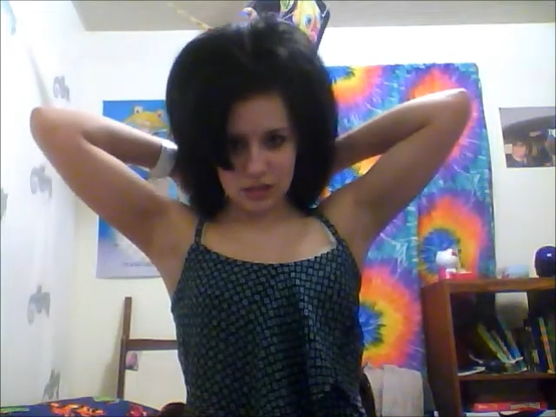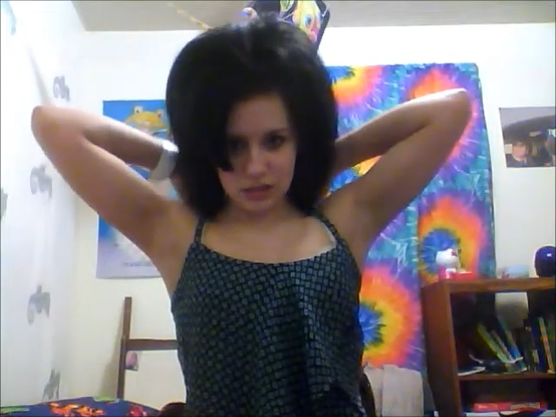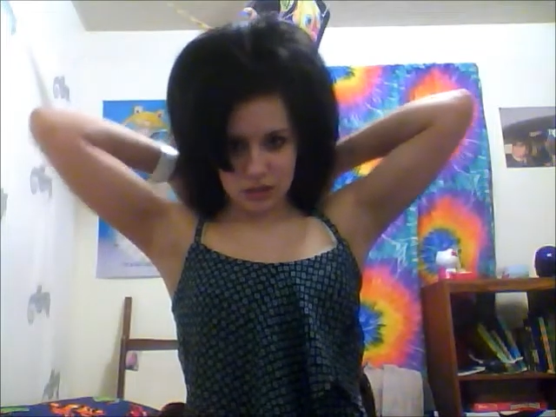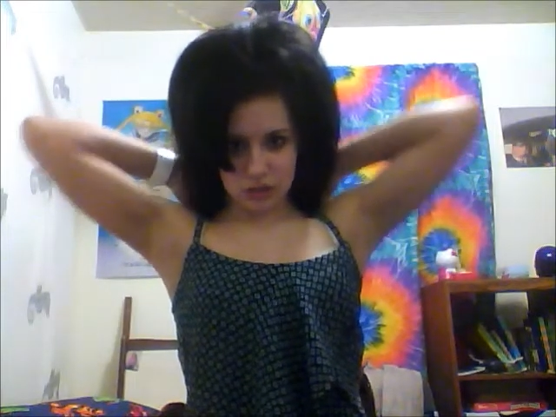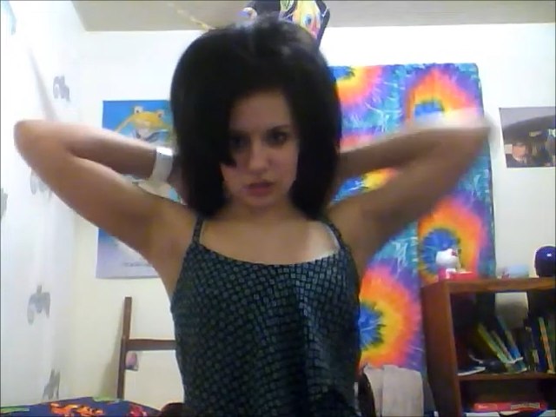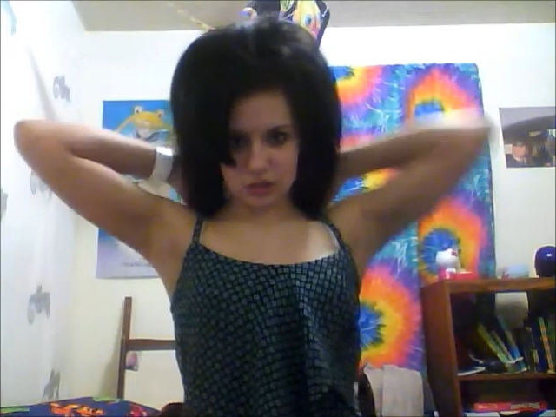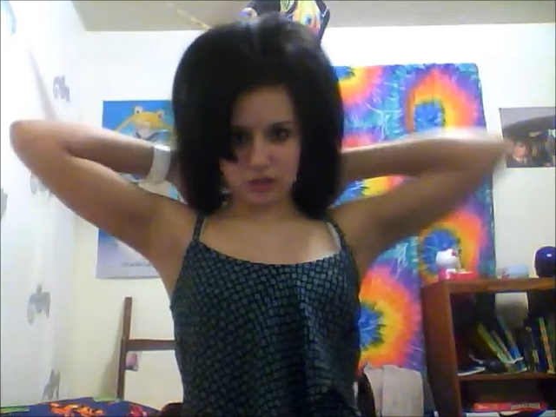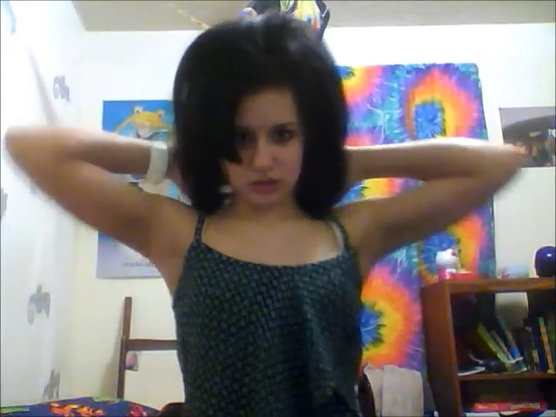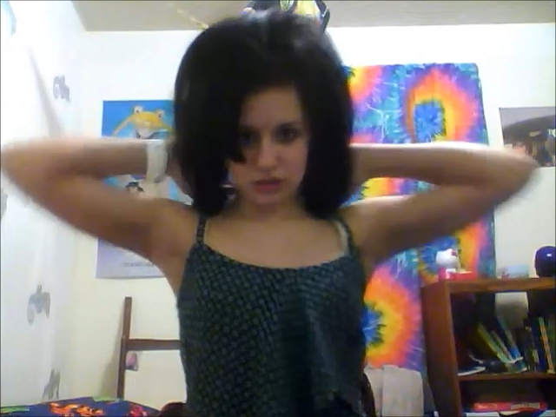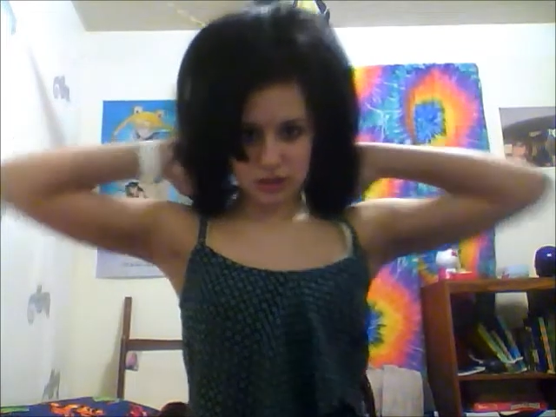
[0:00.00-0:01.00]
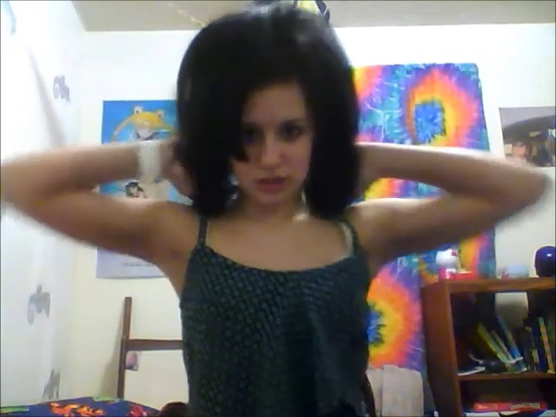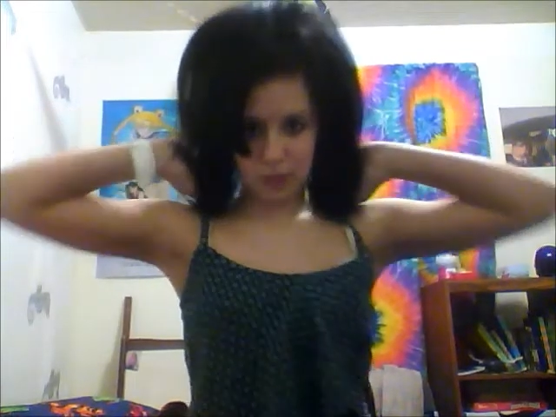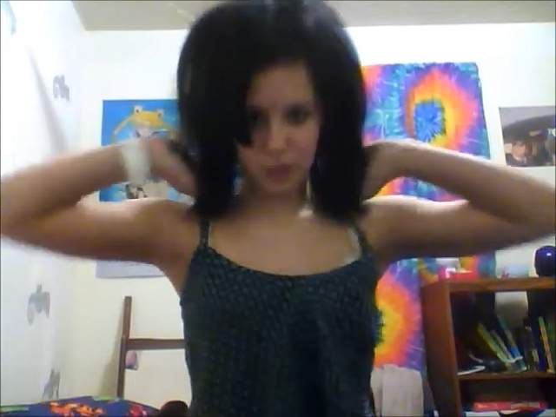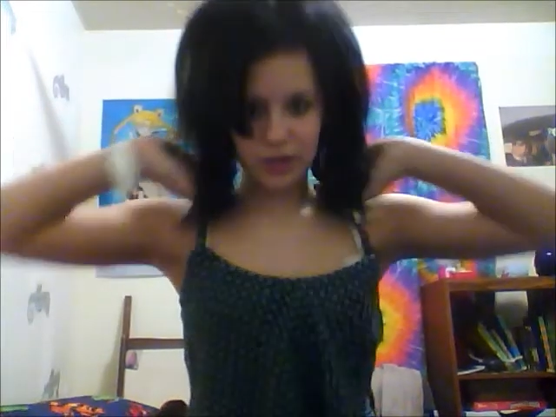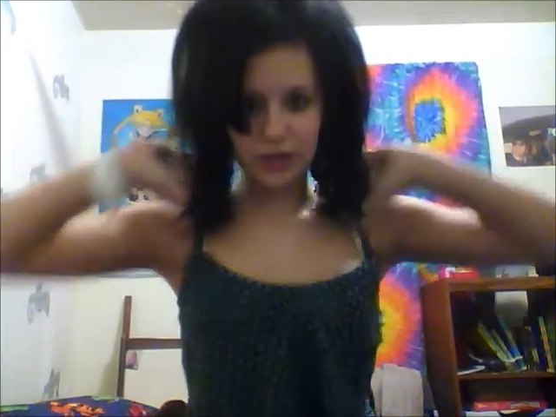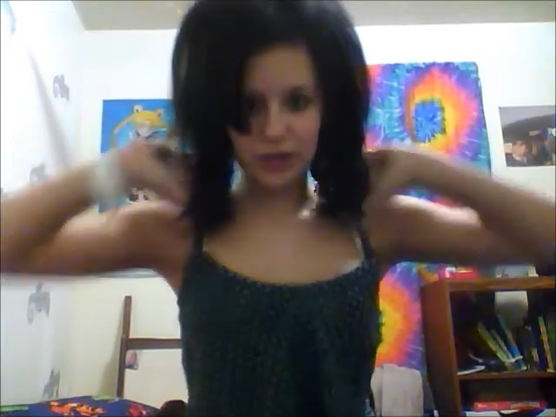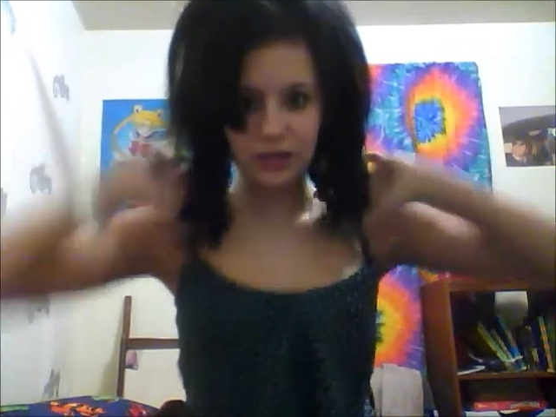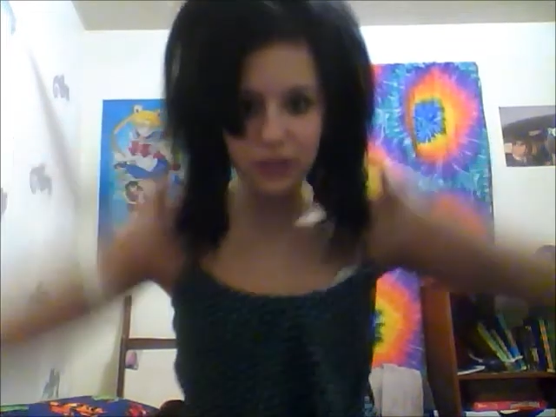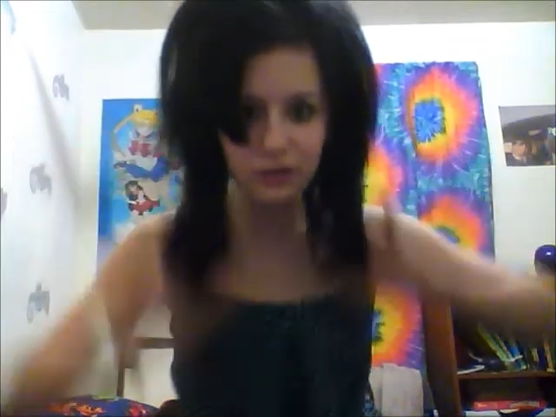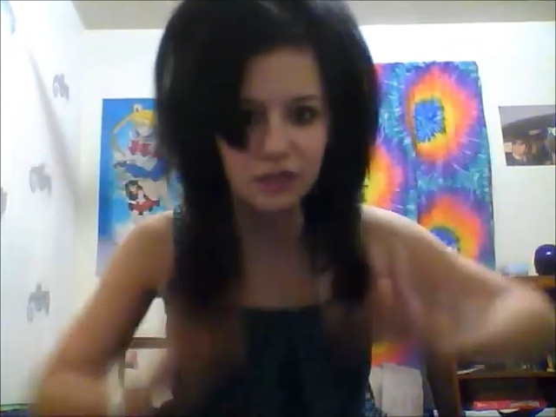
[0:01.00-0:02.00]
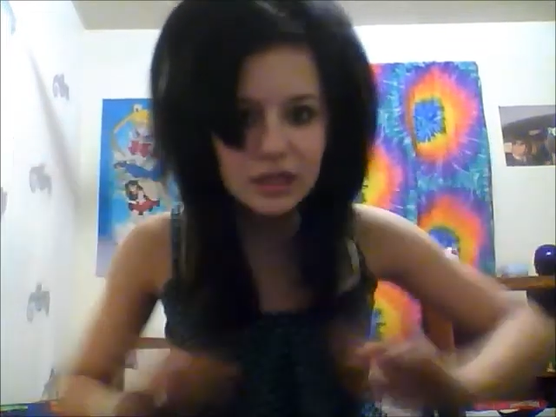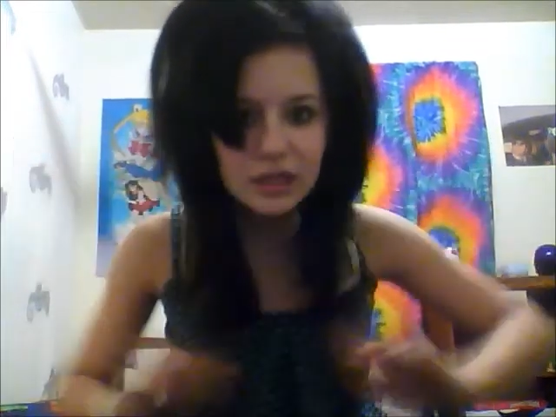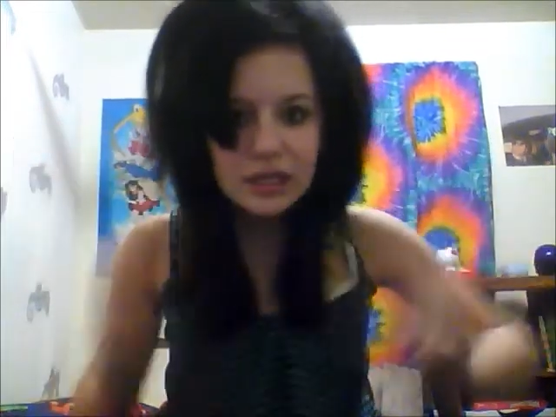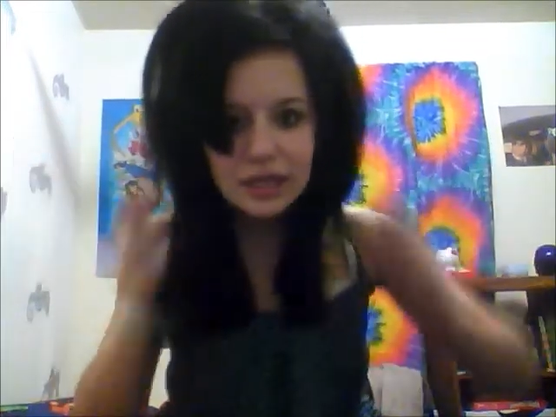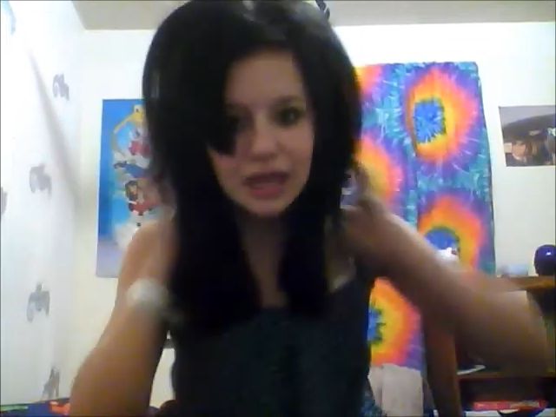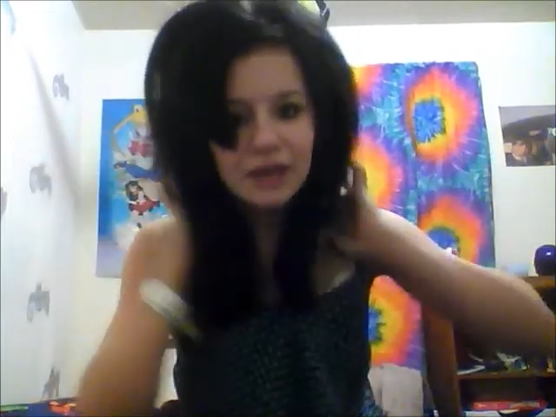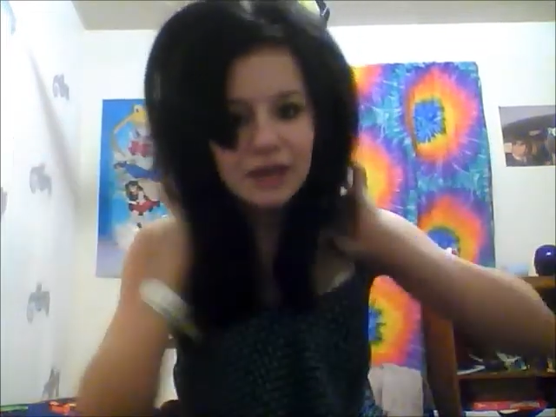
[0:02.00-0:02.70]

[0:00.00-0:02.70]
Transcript: you're just going to separate it evenly in half.